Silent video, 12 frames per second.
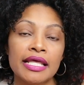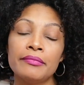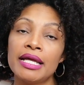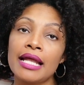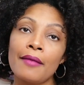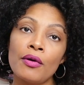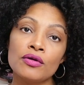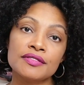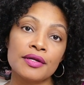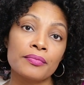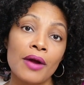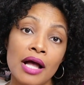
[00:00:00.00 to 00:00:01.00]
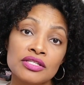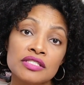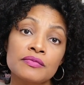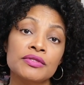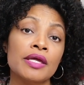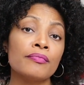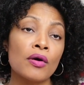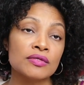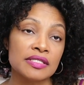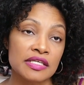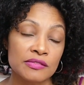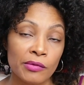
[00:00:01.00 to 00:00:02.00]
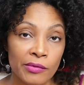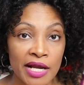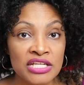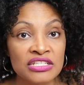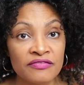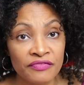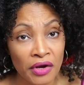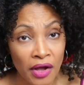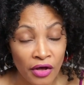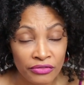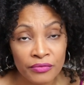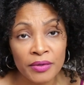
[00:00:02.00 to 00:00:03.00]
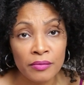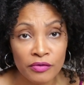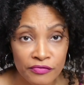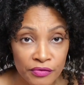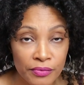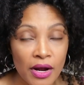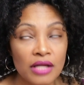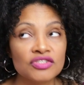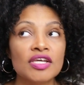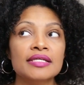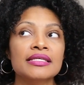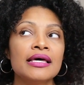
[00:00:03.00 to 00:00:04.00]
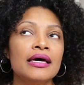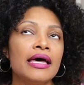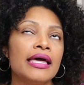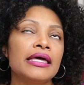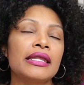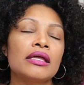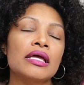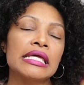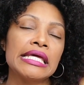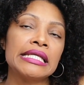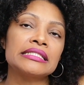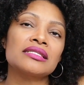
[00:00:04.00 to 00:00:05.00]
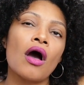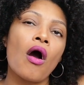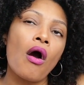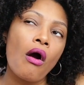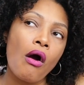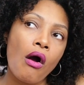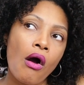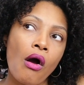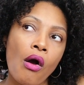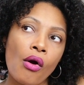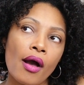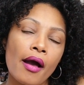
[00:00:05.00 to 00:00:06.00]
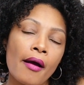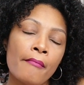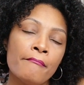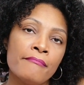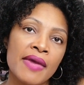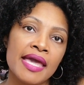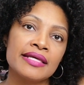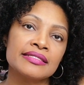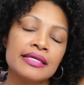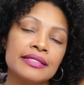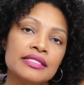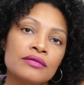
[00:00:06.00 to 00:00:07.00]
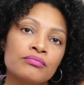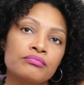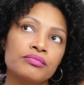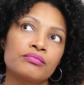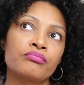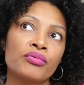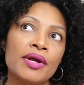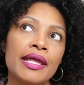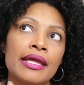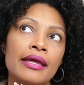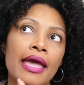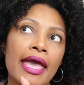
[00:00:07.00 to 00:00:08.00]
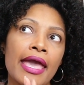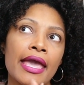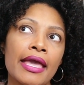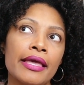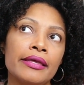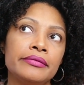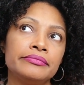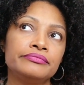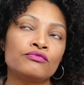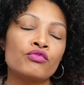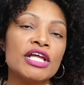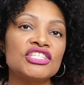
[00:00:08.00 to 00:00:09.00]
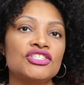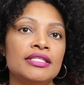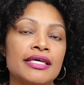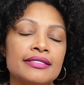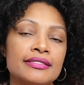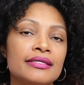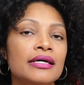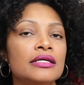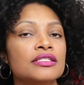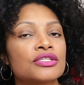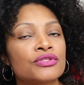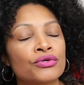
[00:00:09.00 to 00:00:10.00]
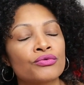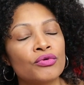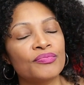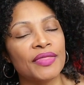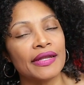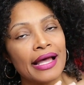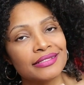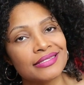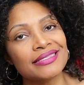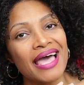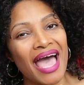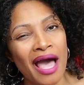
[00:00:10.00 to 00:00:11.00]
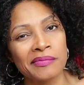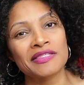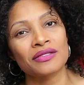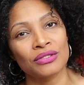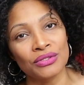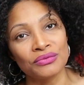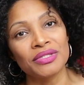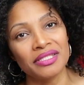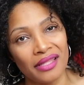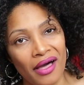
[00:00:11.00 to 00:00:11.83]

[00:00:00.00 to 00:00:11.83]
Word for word: they may not post their projects, but they post inspiration for other people for projects. It it's all amazing to bring a richness to the group that I just absolutely